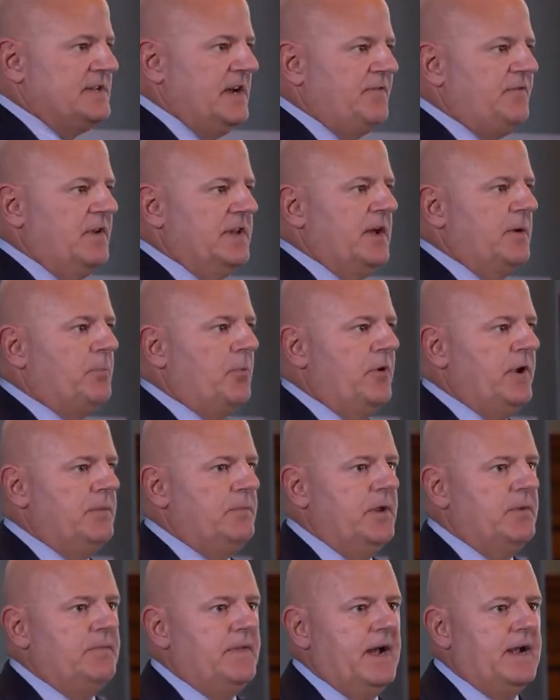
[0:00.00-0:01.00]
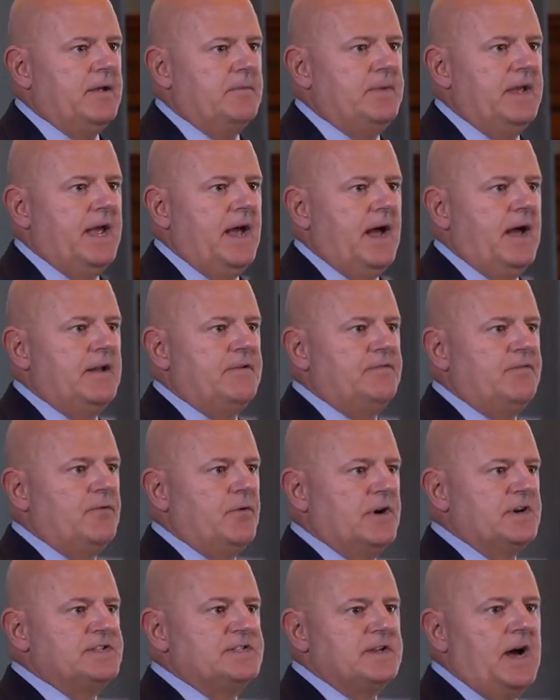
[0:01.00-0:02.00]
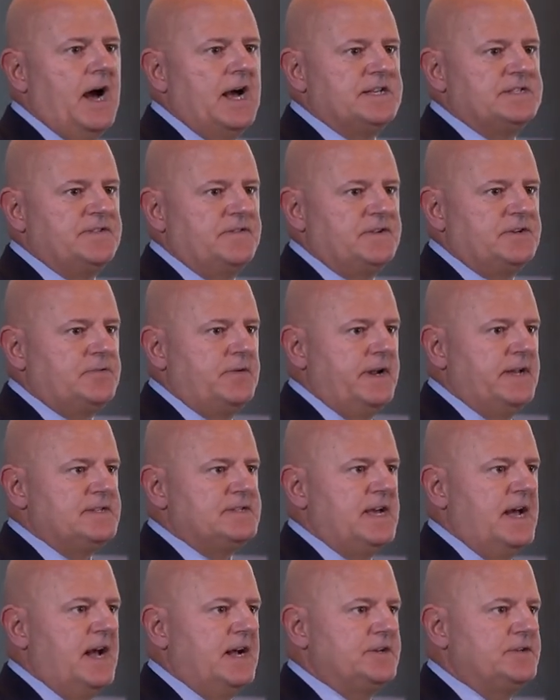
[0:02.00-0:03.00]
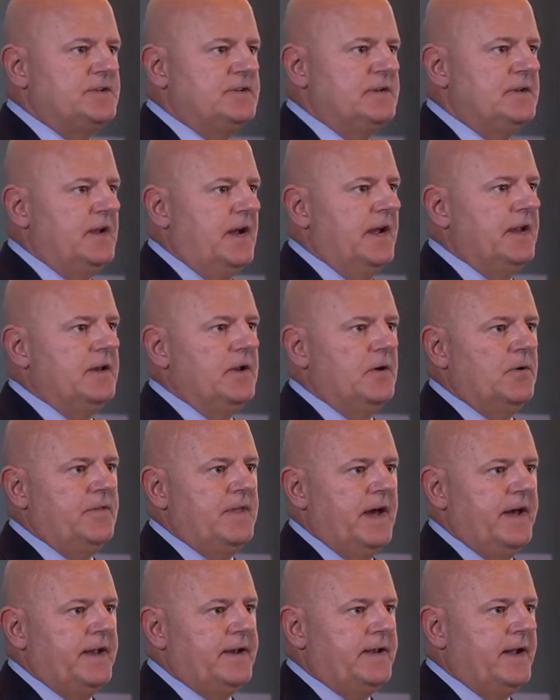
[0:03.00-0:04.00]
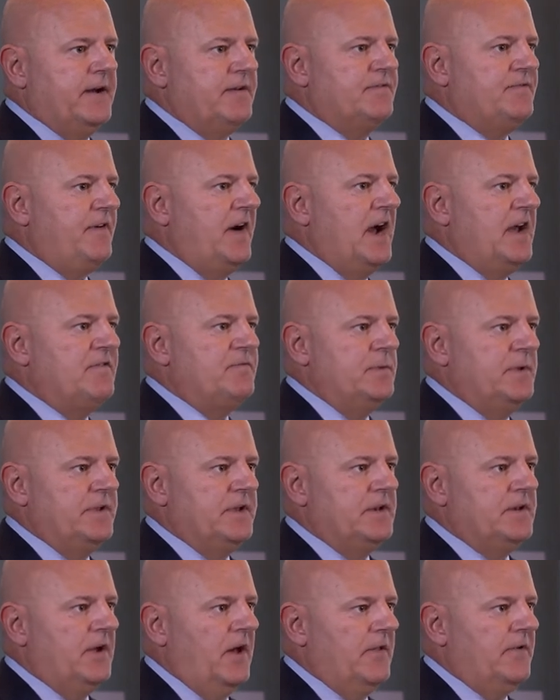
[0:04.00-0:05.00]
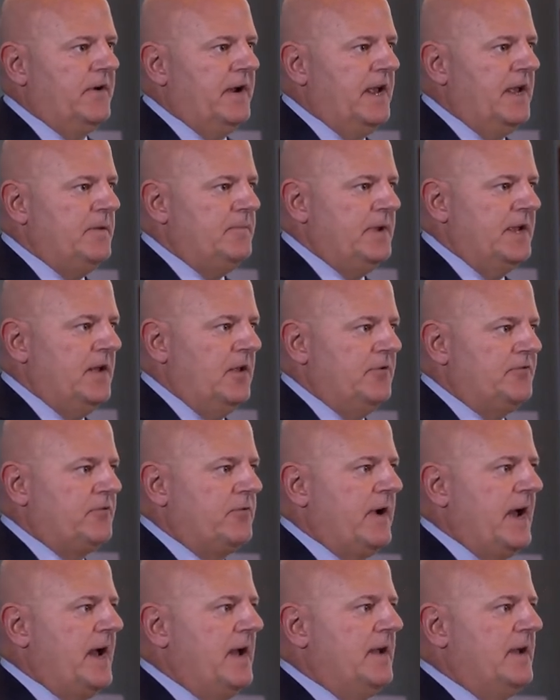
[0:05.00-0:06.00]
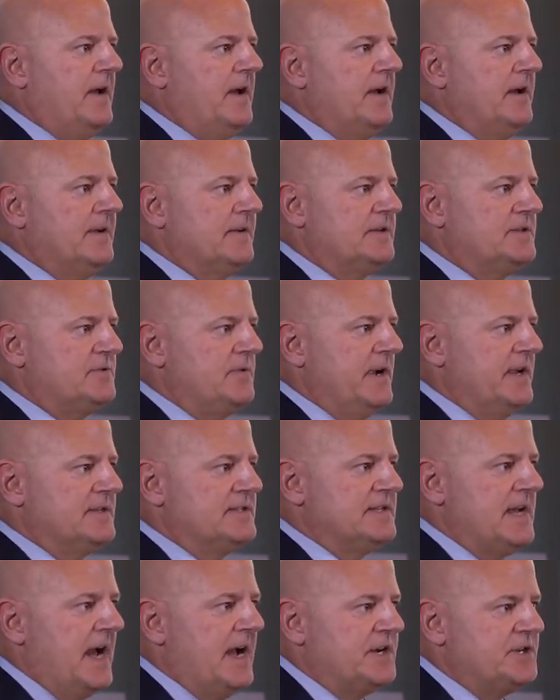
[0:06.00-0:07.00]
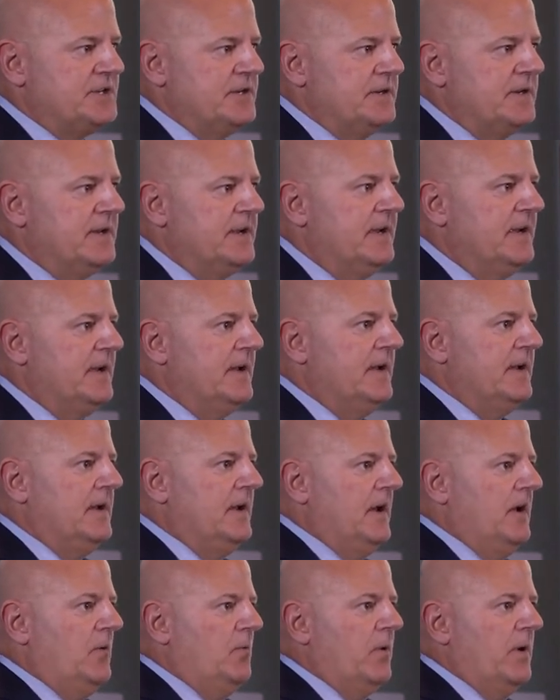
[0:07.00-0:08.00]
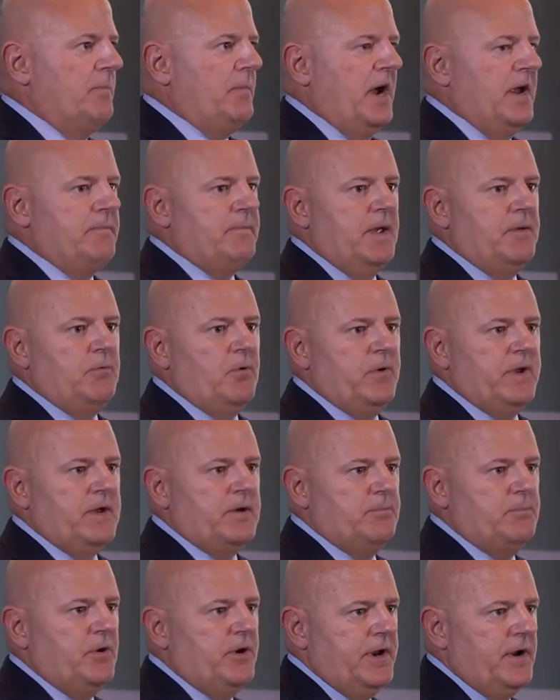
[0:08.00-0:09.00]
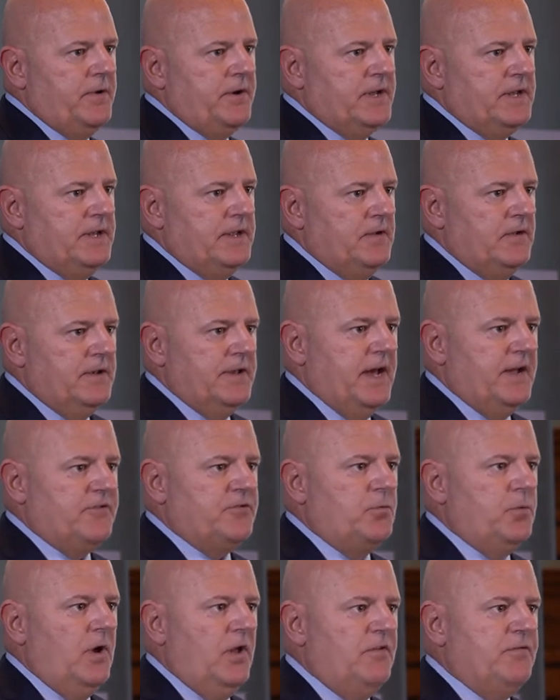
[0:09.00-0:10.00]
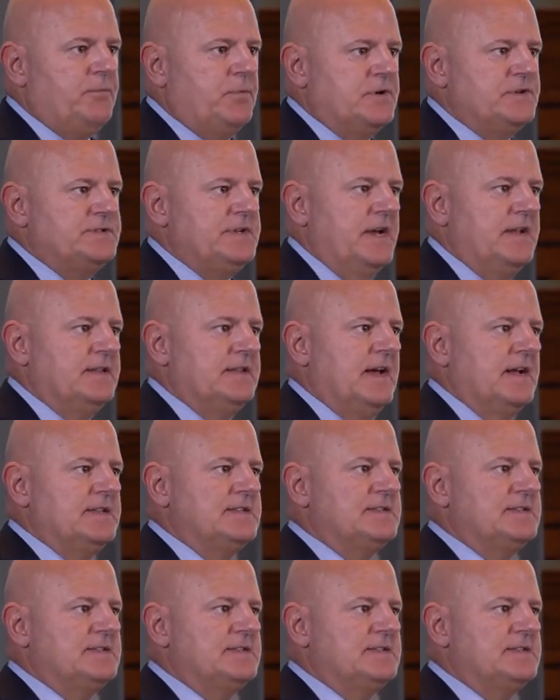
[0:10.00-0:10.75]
definitely a premium that could be had for size of a transaction. I know that a $5 million ABL transaction, whereby maybe we can put out a yield at 12%,